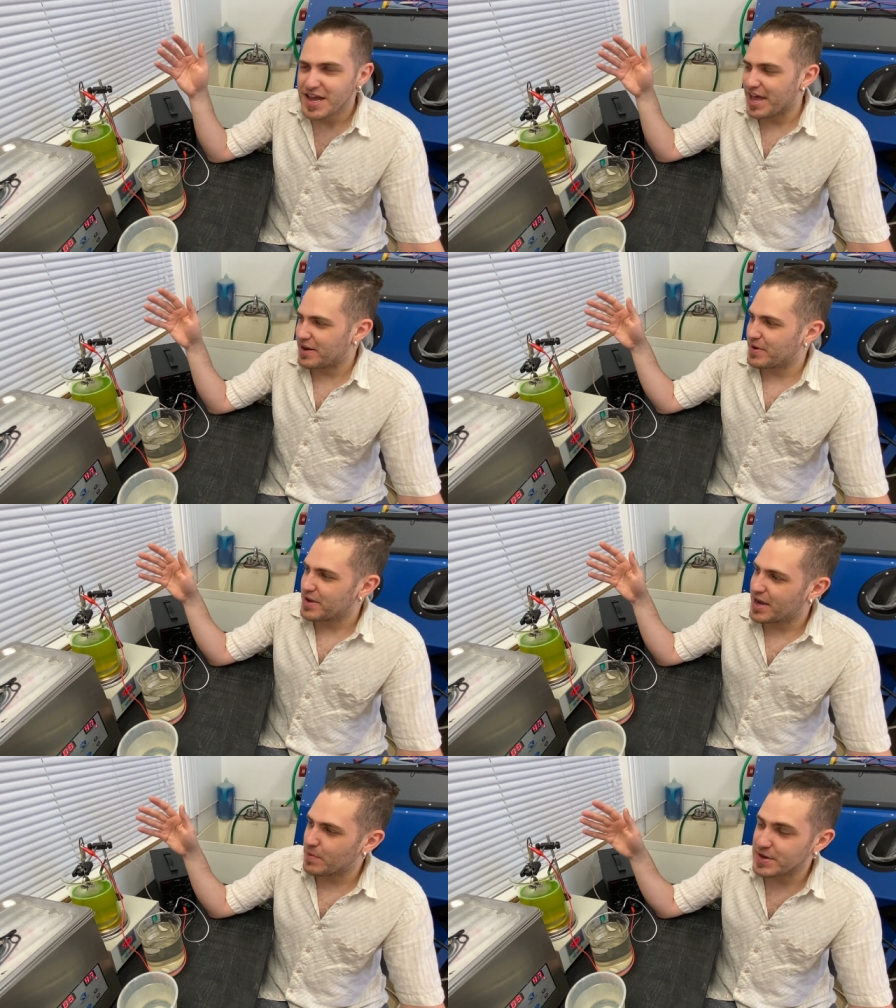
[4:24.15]
Anyway,
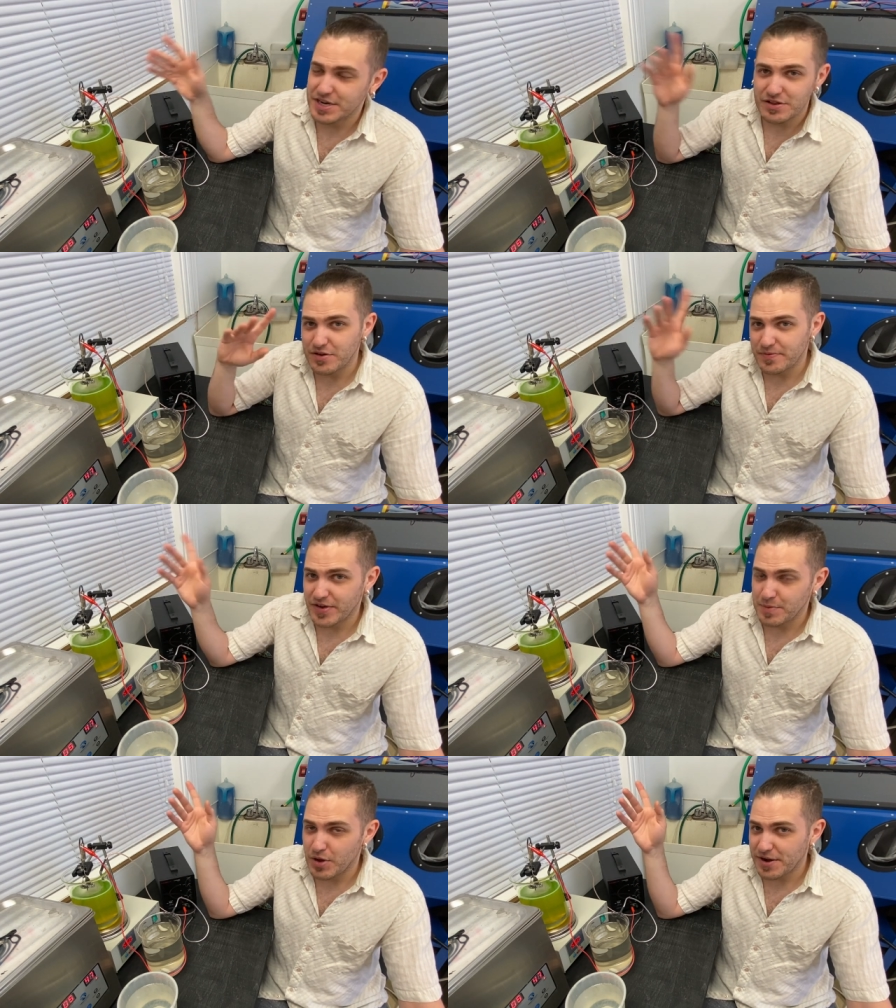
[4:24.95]
uh, we did a little
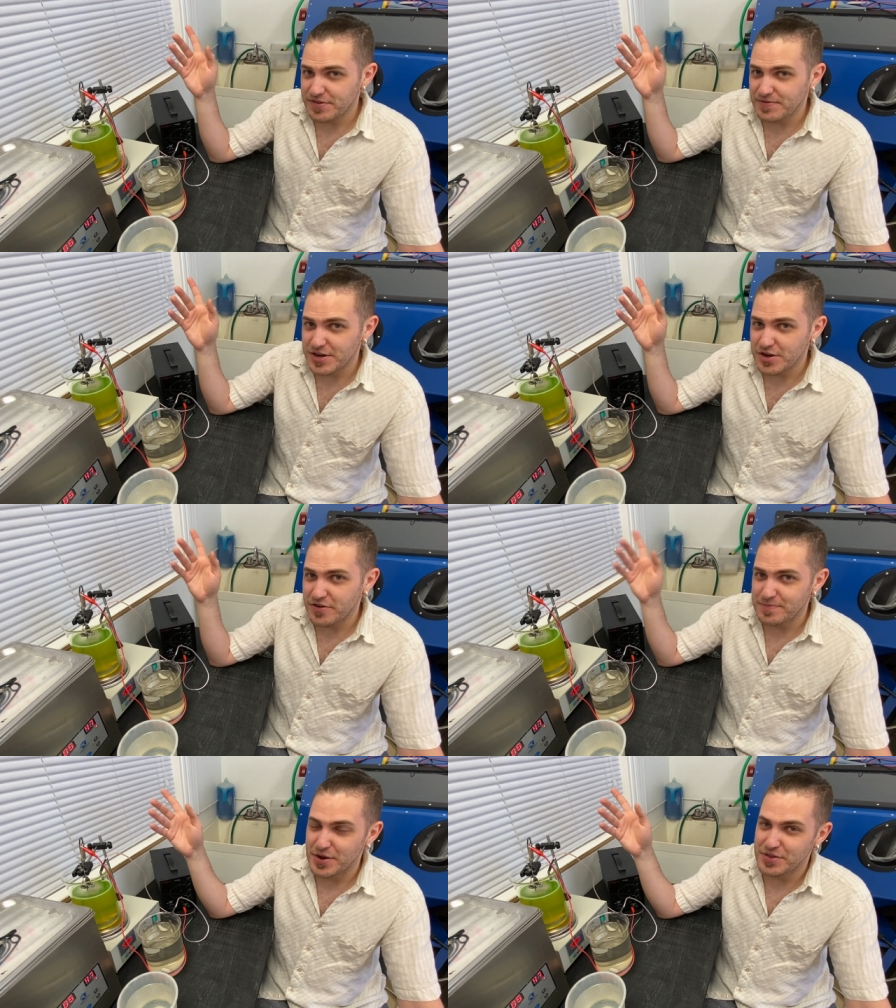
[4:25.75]
unboxing
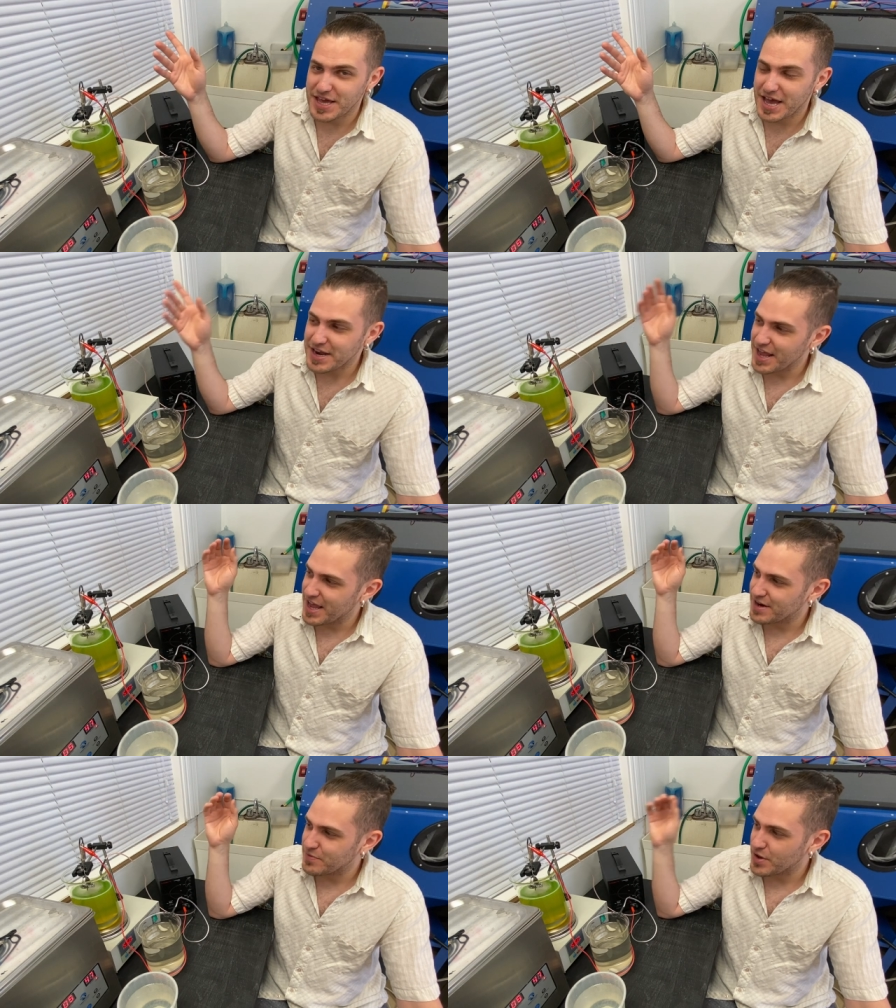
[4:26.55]
video about that,
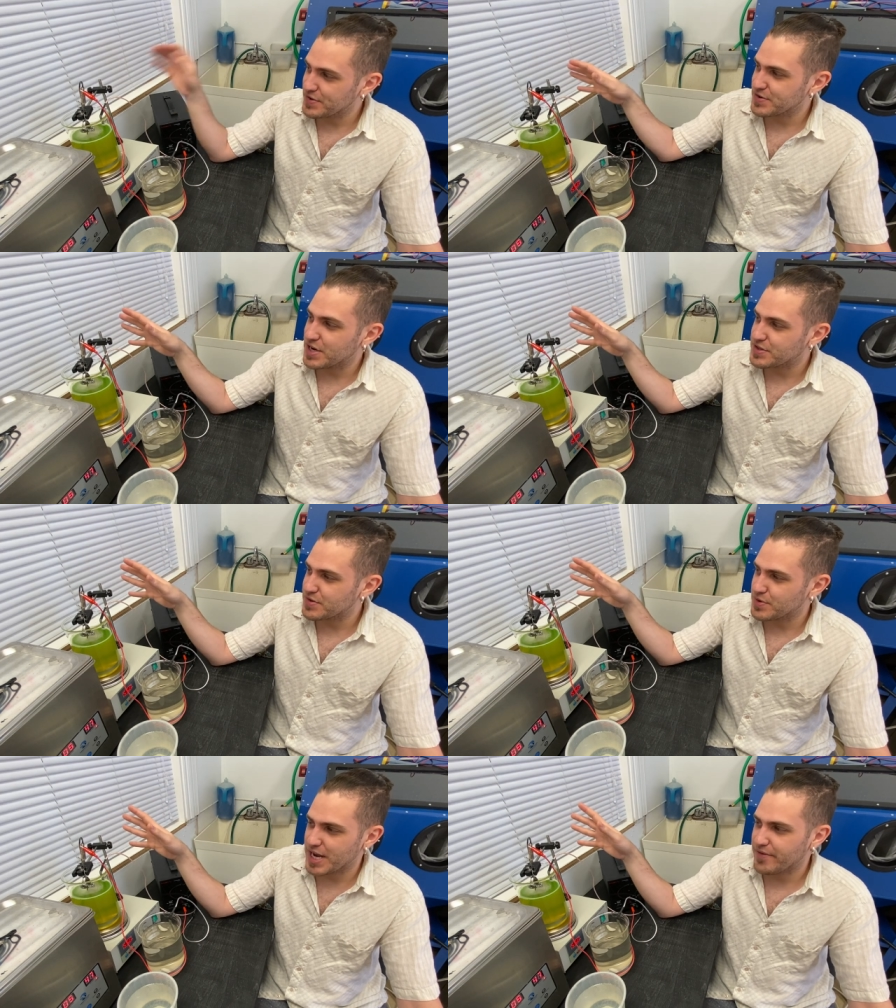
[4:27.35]
and we also got
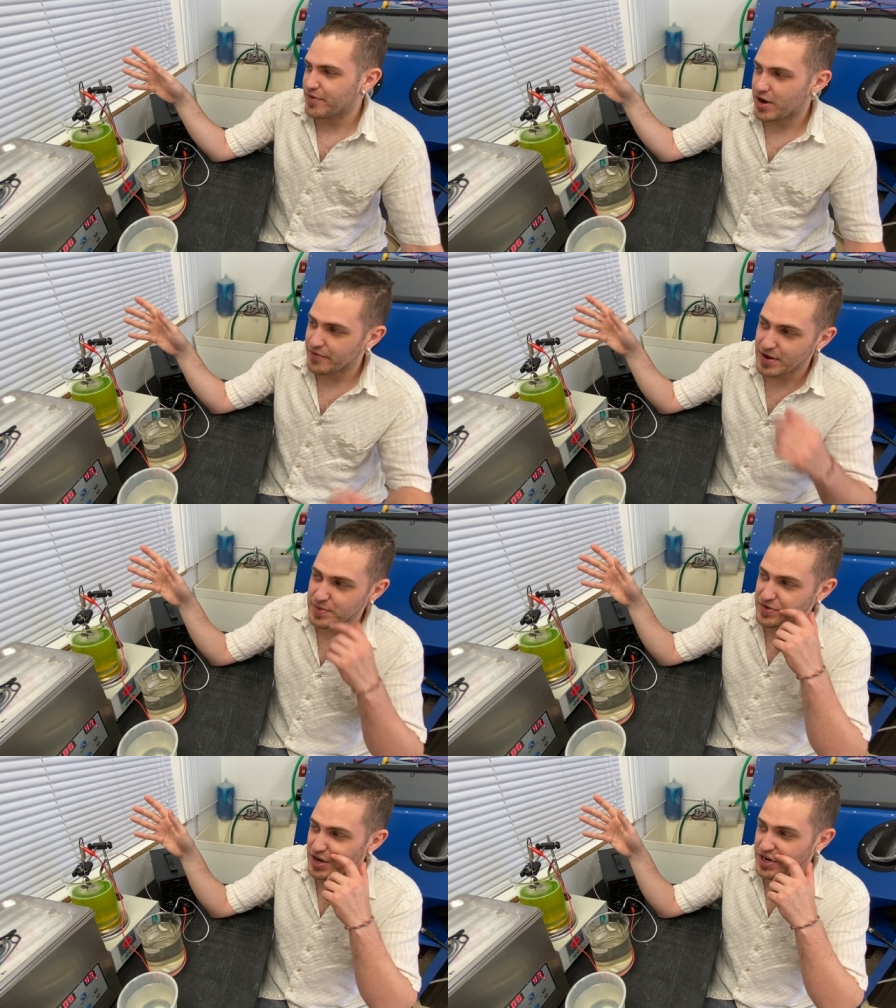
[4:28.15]
this one off
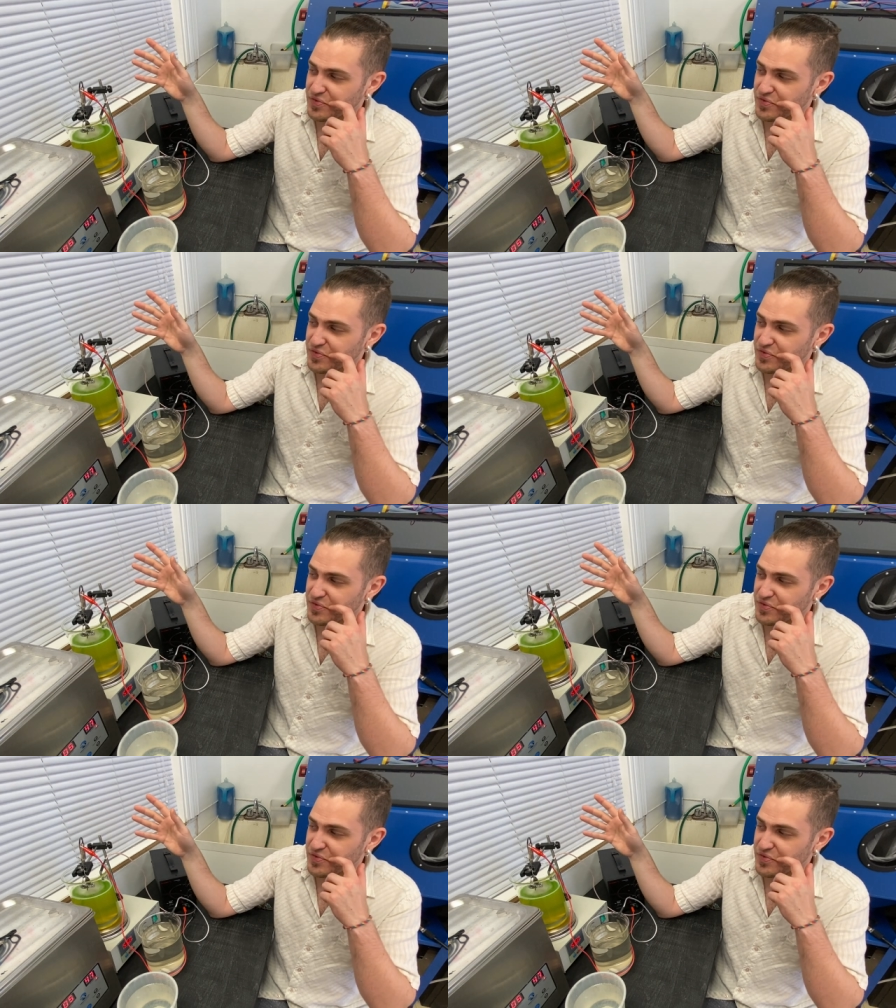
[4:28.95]
Amazon.